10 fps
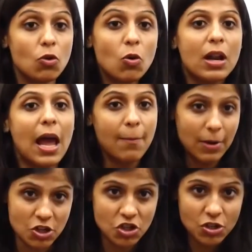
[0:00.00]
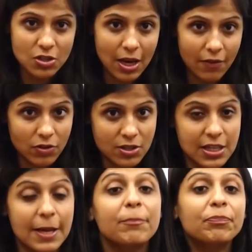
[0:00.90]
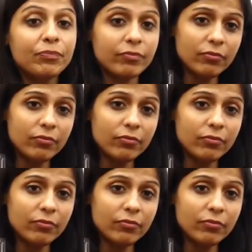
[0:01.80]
two dimensions, I would say.